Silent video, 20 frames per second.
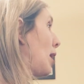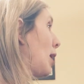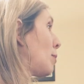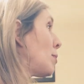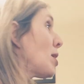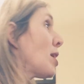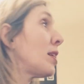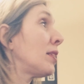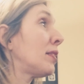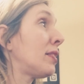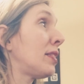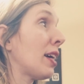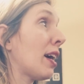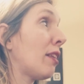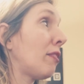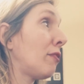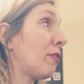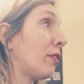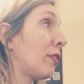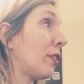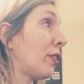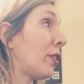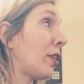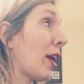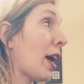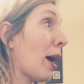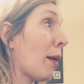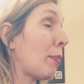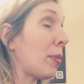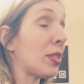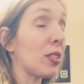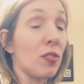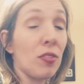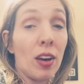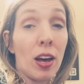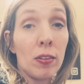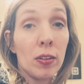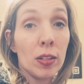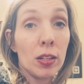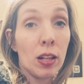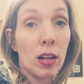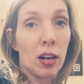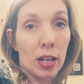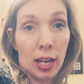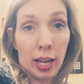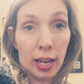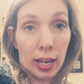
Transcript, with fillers: Emma is down for her nap. It's five o'clock.